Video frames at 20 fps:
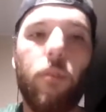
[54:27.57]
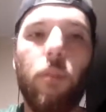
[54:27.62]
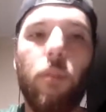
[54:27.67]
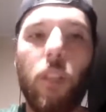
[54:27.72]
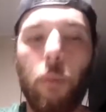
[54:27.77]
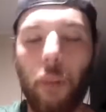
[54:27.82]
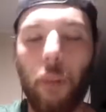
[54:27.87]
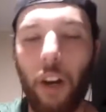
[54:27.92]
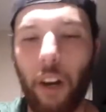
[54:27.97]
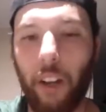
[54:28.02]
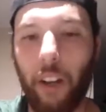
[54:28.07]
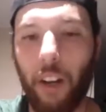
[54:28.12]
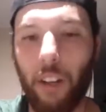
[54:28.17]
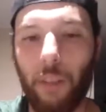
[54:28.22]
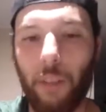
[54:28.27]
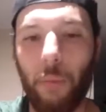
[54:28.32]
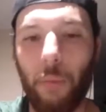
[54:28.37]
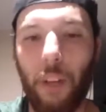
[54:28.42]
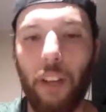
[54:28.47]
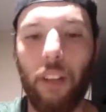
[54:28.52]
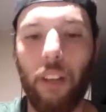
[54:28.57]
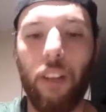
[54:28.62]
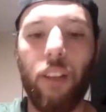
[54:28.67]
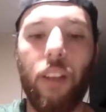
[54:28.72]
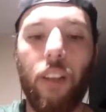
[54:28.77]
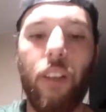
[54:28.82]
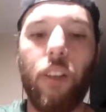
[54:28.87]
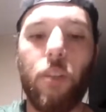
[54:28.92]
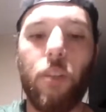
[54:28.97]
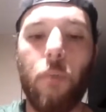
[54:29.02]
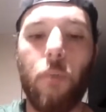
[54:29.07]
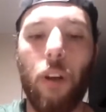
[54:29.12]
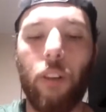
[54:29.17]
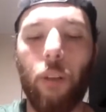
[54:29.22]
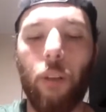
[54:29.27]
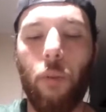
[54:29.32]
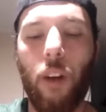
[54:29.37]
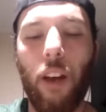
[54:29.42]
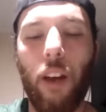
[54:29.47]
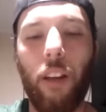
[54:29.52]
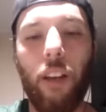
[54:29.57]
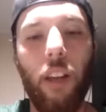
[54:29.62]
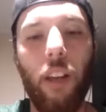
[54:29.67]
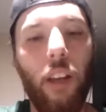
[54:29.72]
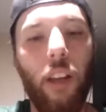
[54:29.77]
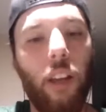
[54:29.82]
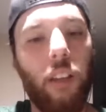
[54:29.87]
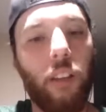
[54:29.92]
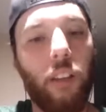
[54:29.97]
with the Bacardi Carta Blanca and the sparkling wine,